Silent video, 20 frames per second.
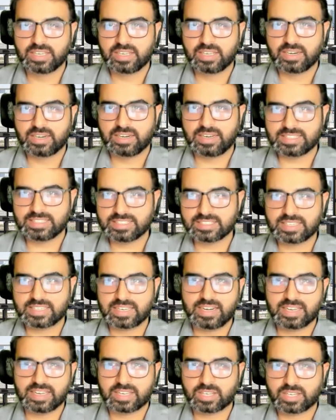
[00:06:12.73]
let's
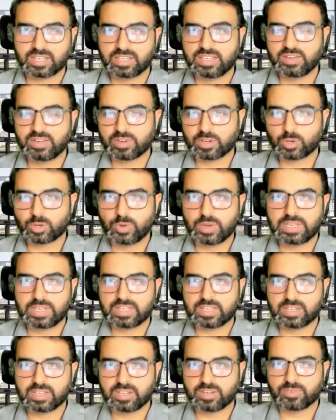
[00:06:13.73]
kind of give a
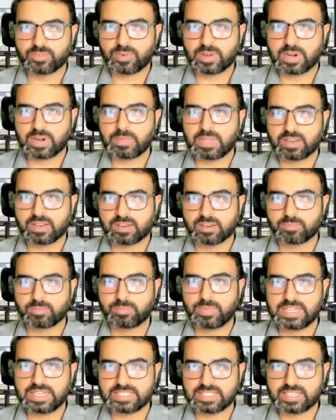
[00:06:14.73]
quick fundamental
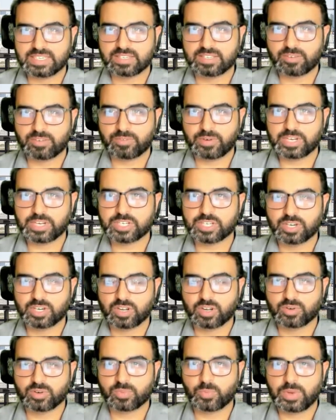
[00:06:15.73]
basic definition
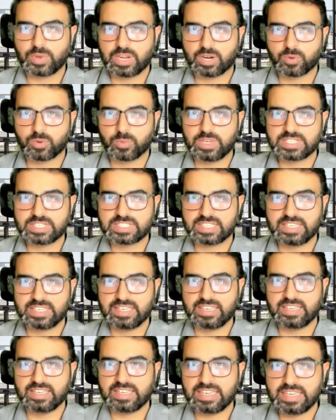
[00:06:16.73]
of where we
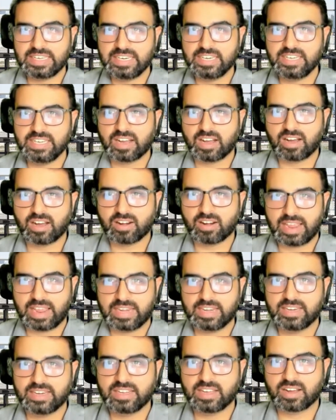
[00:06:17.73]
see EDR,
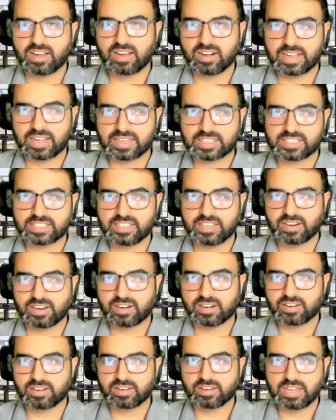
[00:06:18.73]
NDR,
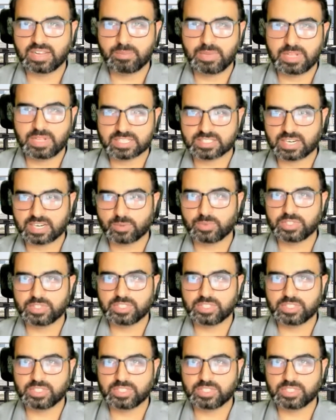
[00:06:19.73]
XDR. Naomi, I'll start with